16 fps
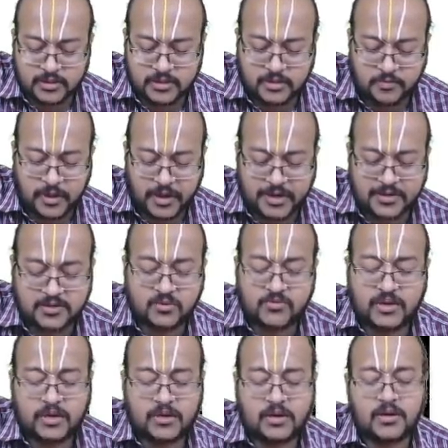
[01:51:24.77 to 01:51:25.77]
The price you
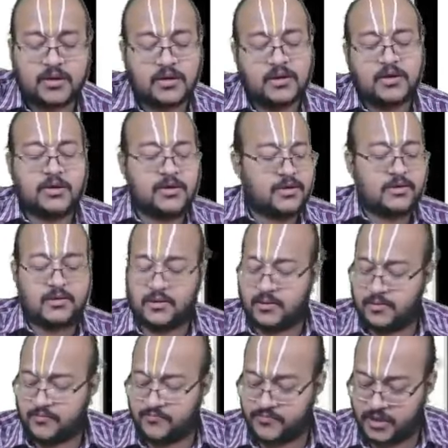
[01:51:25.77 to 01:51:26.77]
will
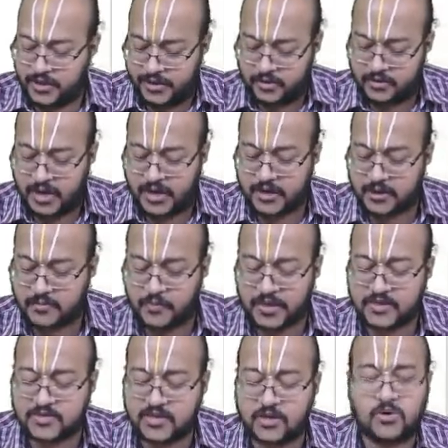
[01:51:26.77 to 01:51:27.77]
get. That
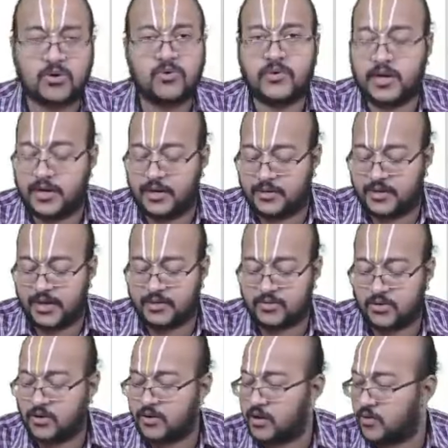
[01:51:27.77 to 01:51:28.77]
P0 you will get. That is
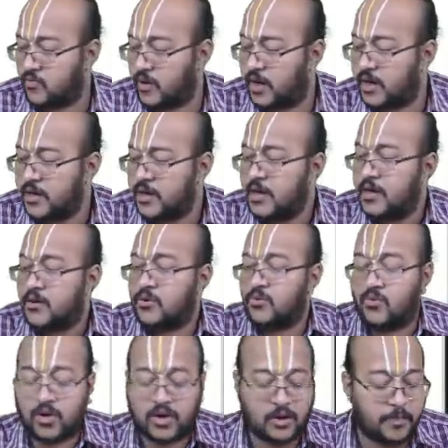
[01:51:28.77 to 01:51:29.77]
not required. You
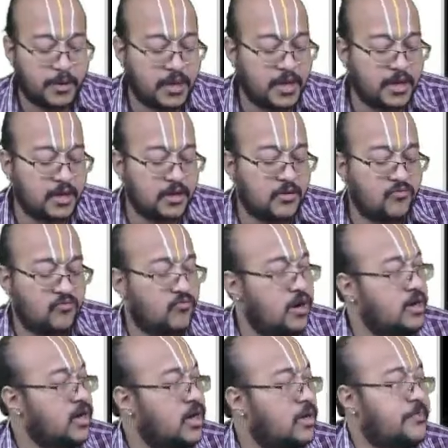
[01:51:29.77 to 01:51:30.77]
want
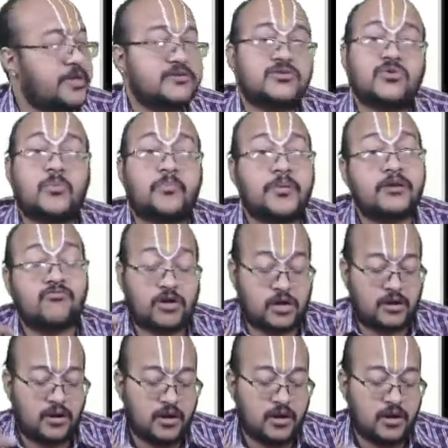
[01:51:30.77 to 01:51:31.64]
P1 or P0? P1.